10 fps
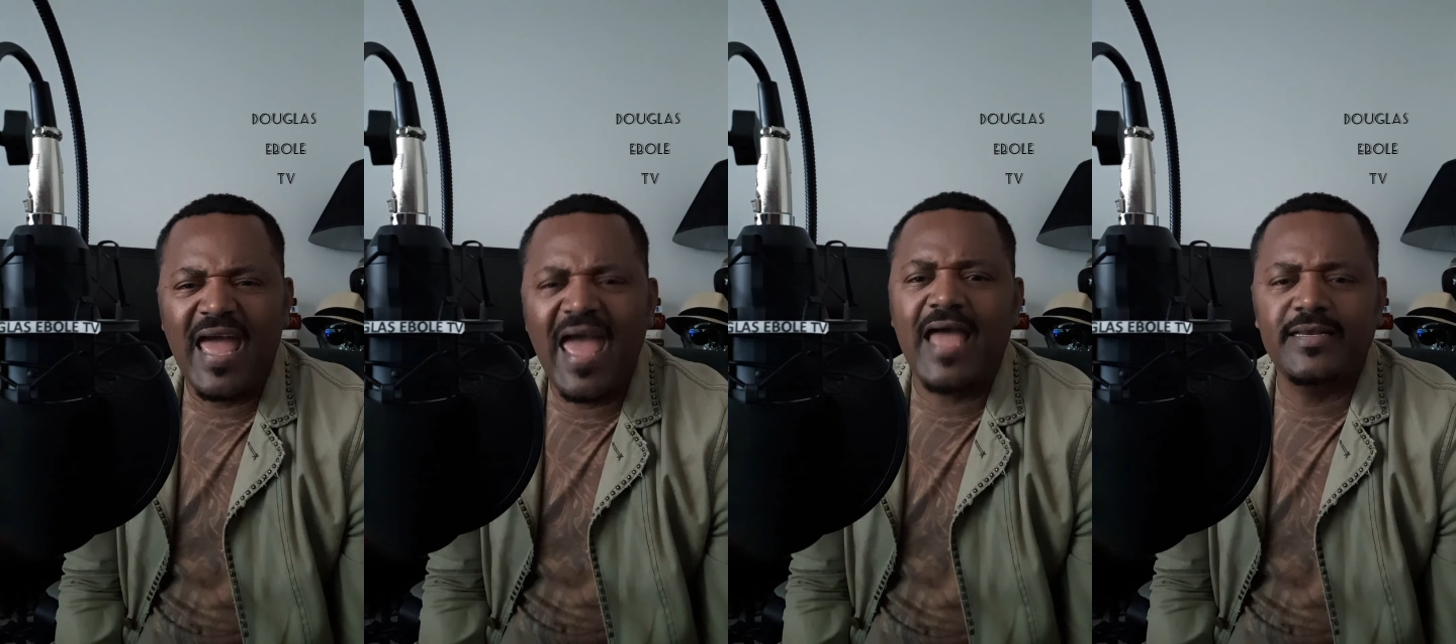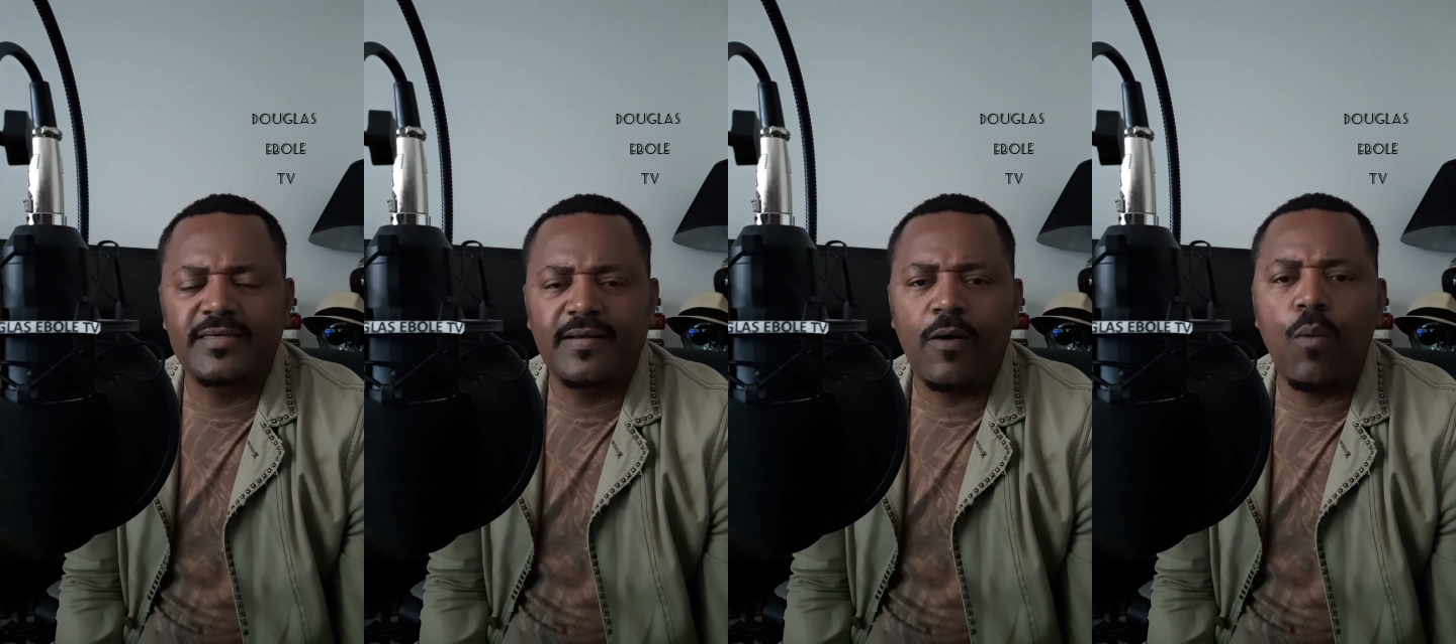and
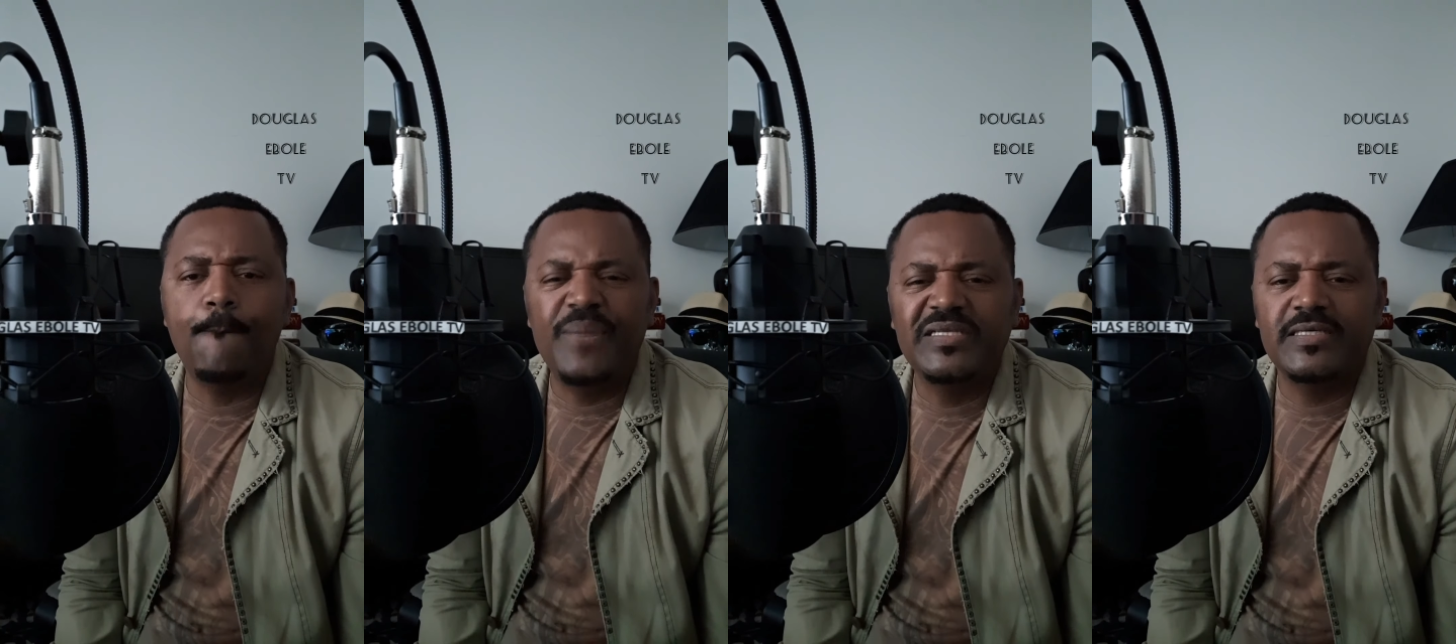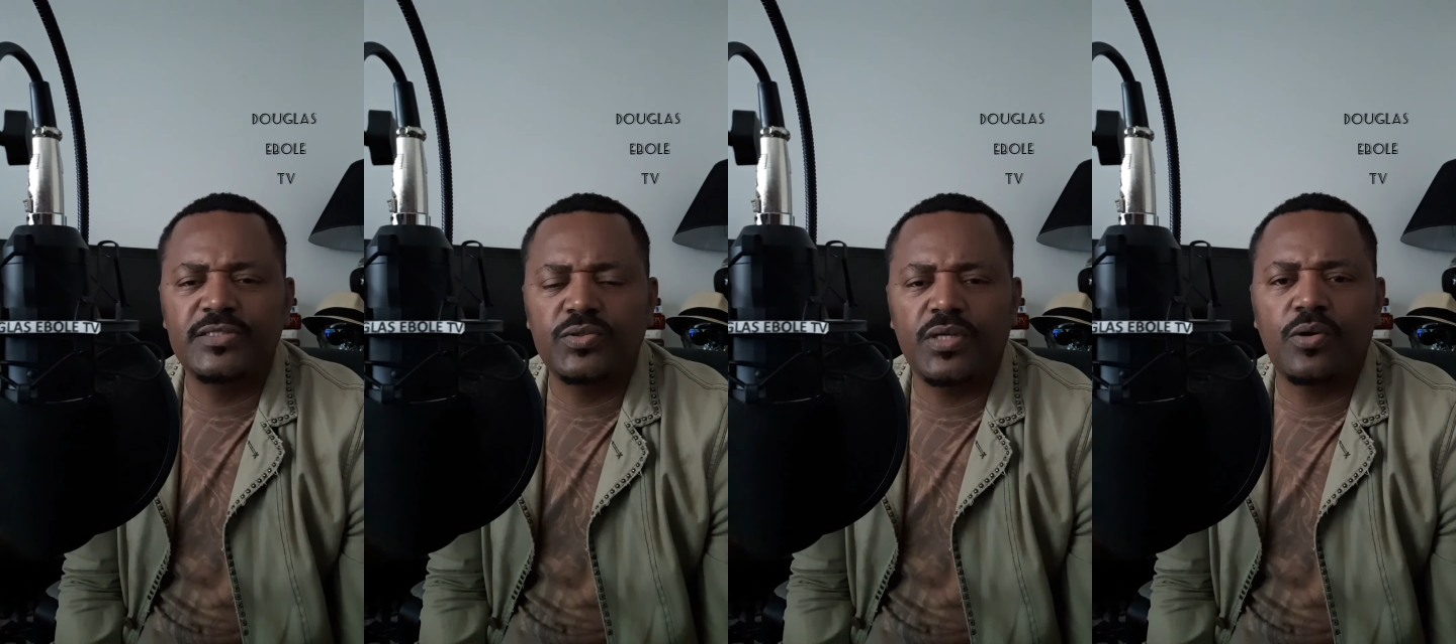obedience
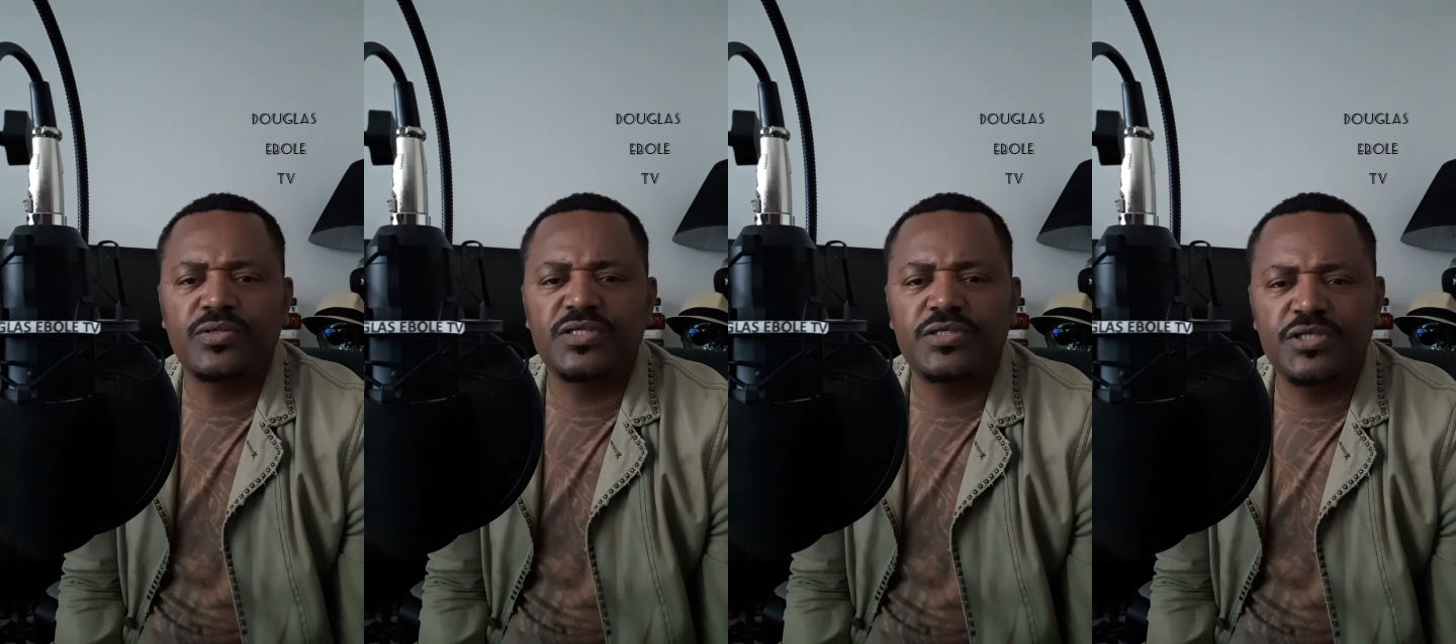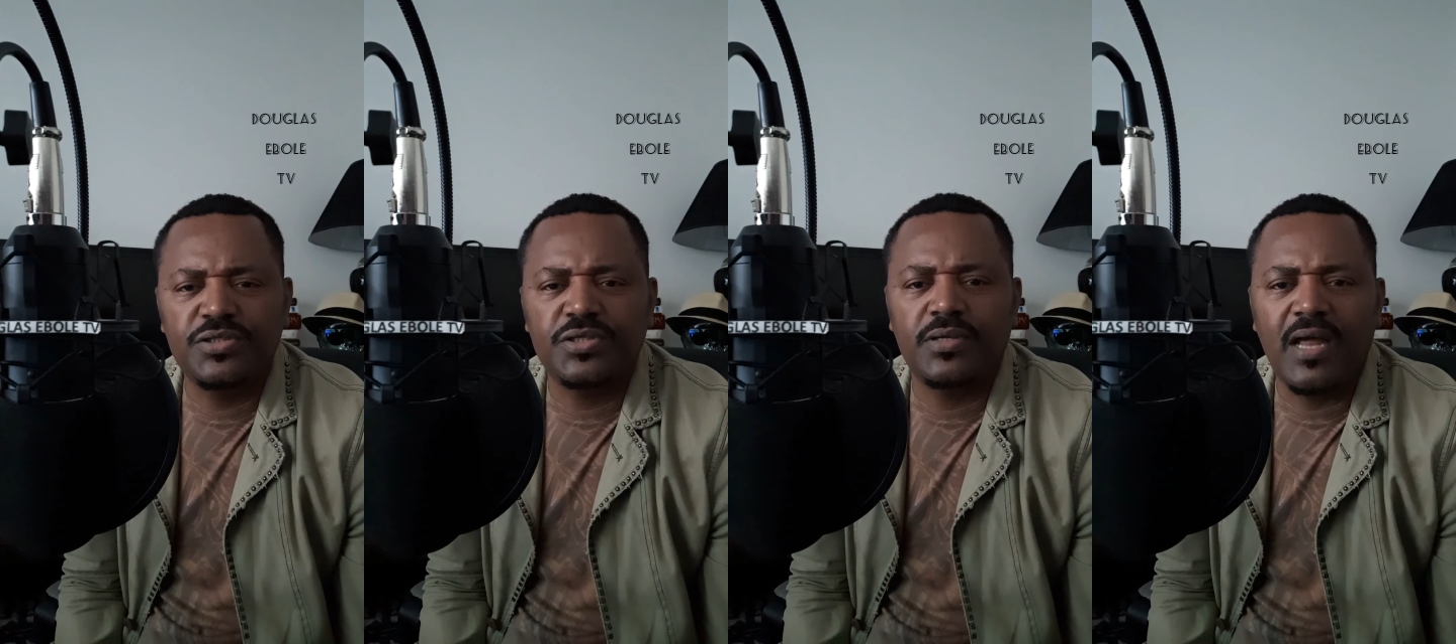to the
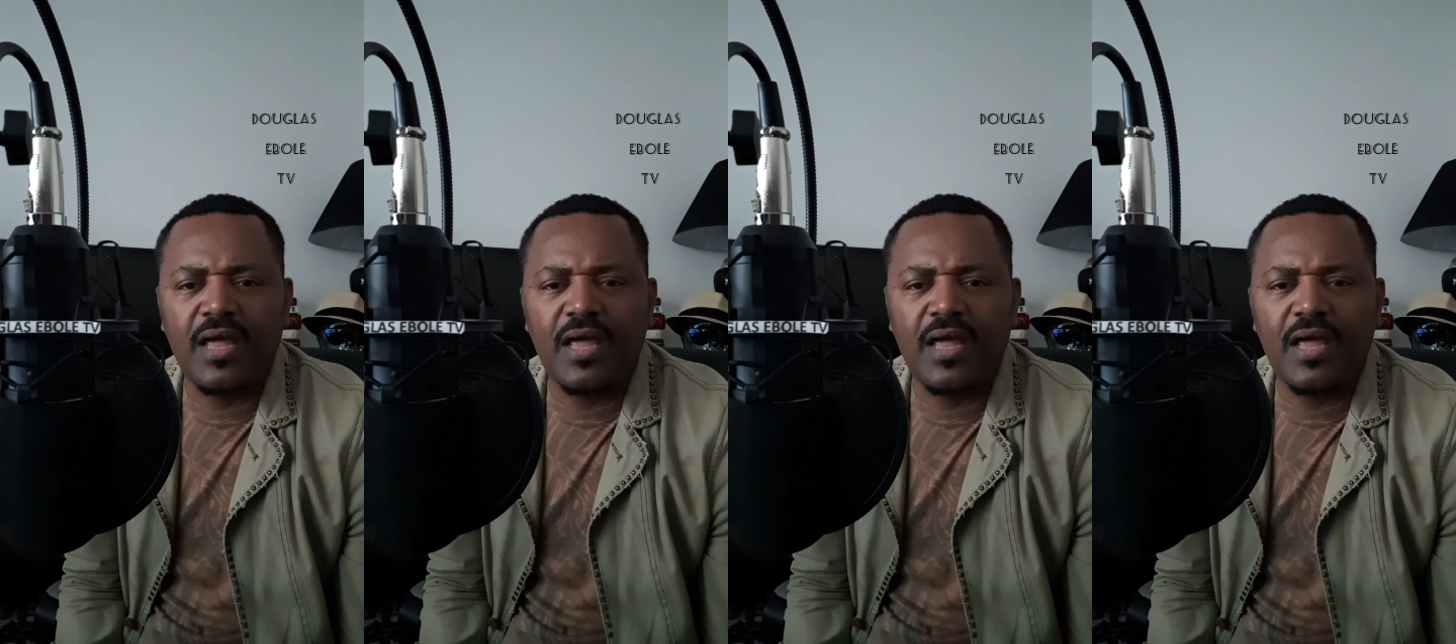Constitution